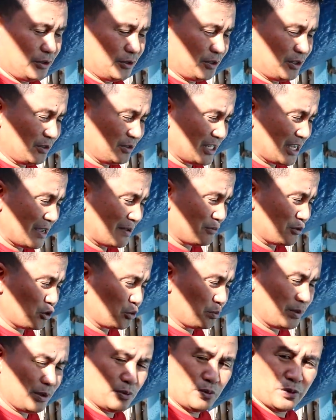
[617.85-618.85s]
You don't have to
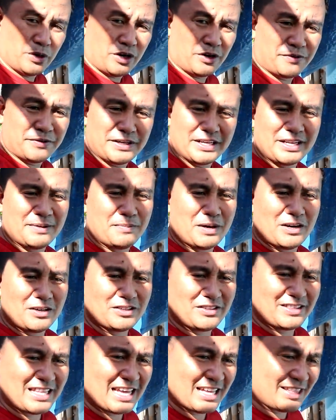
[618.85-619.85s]
be worried
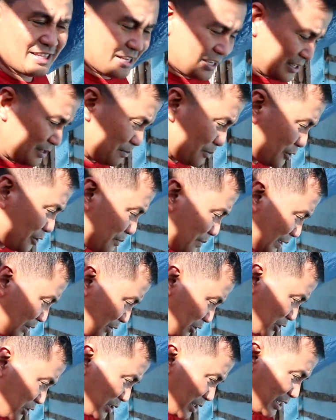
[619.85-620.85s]
about that anymore
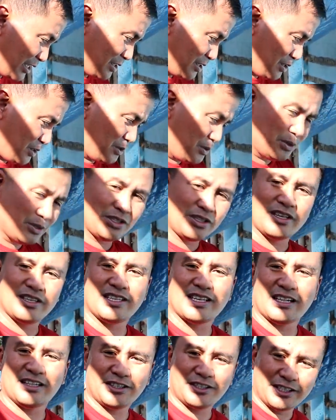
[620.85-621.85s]
because you can use
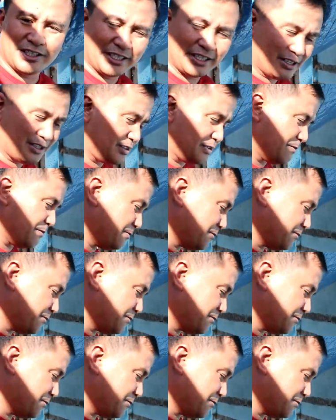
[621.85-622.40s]
this alternative